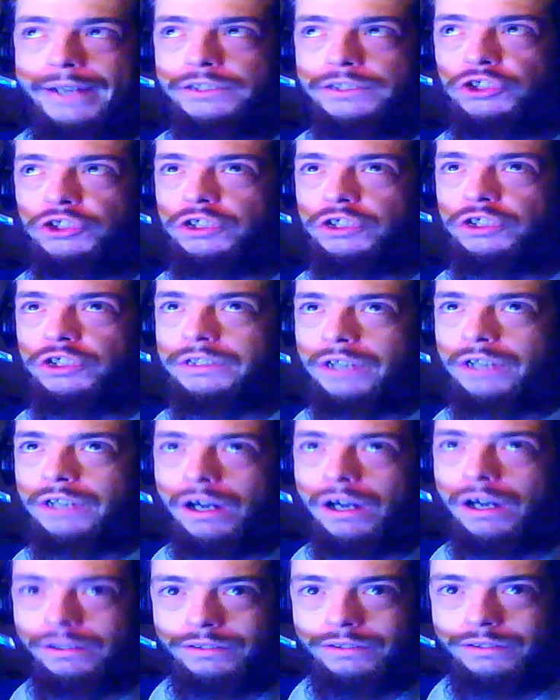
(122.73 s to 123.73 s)
you should
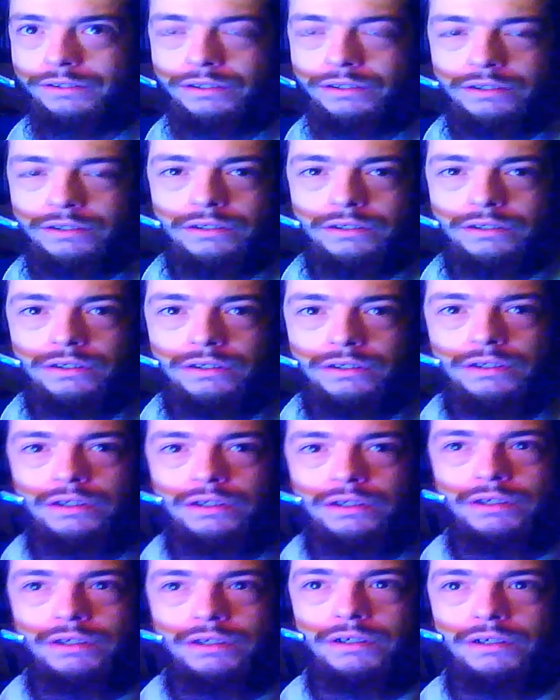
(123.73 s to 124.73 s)
not
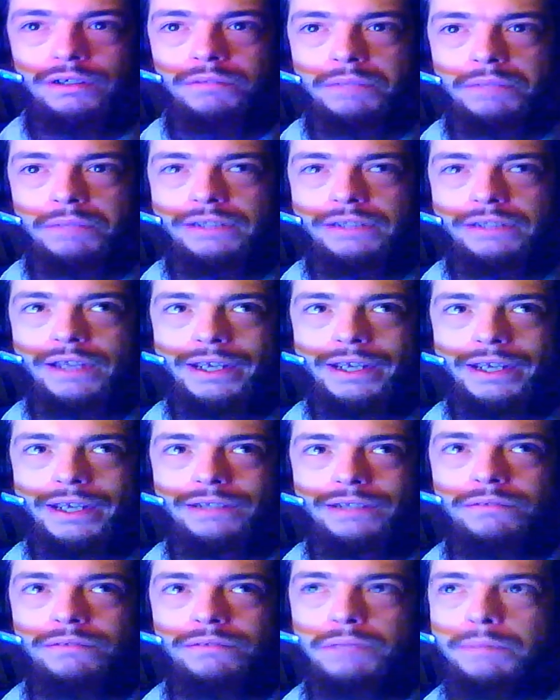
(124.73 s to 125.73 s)
be
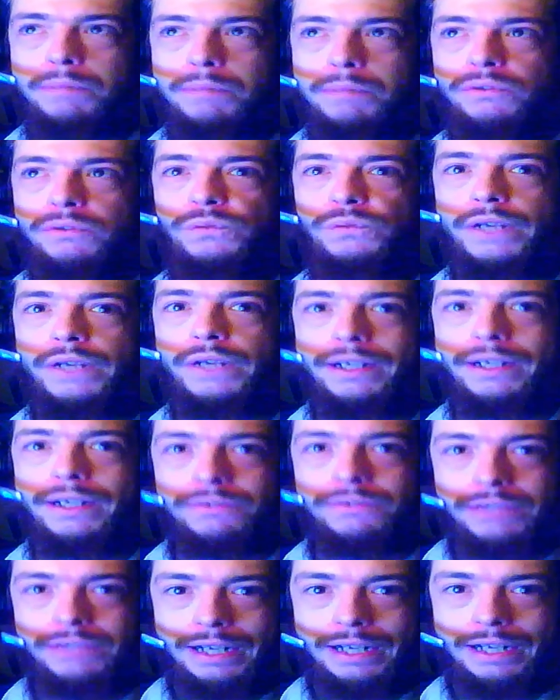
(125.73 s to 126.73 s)
taking people's
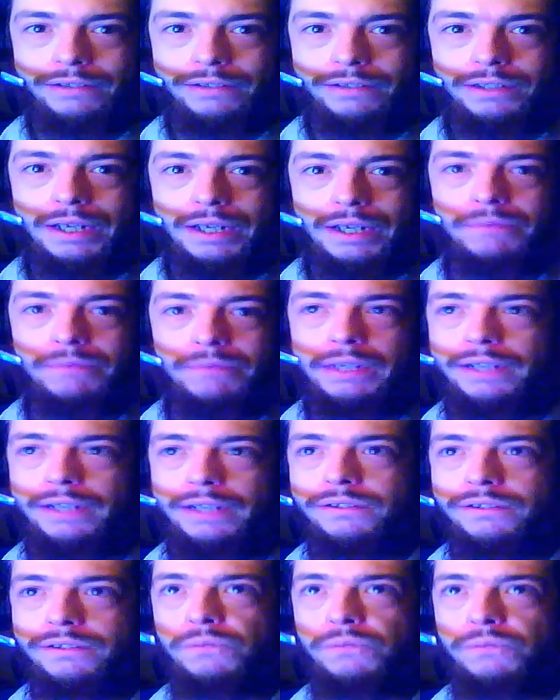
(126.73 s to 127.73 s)
videos down if they
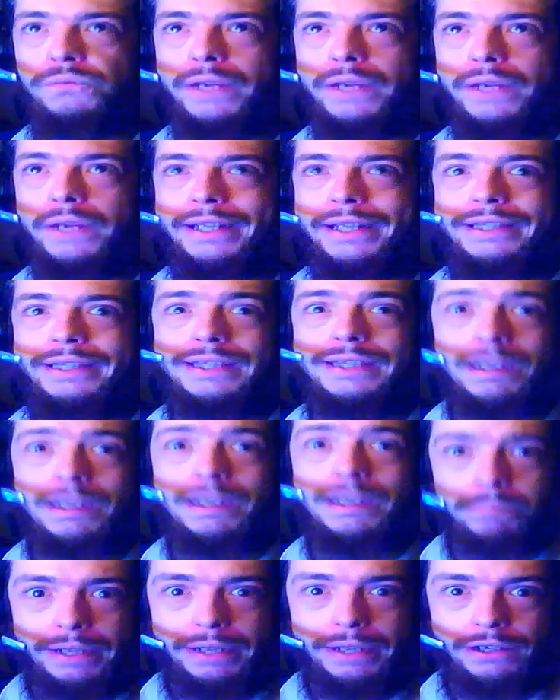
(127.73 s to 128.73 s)
use a freaking
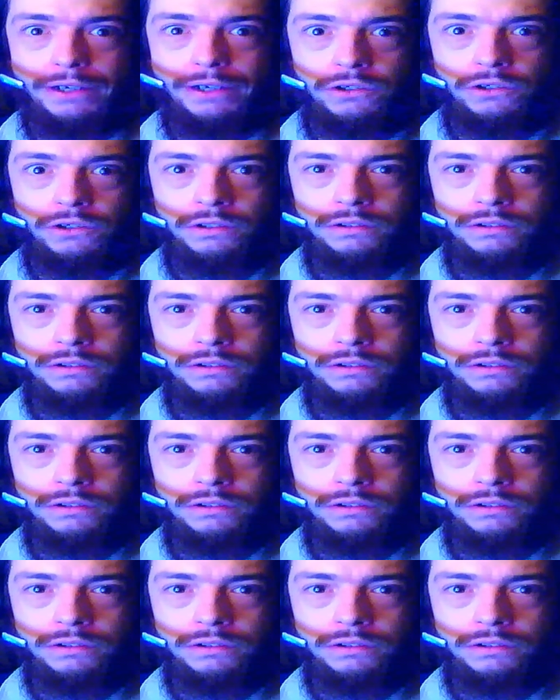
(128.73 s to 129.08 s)
thumbnail.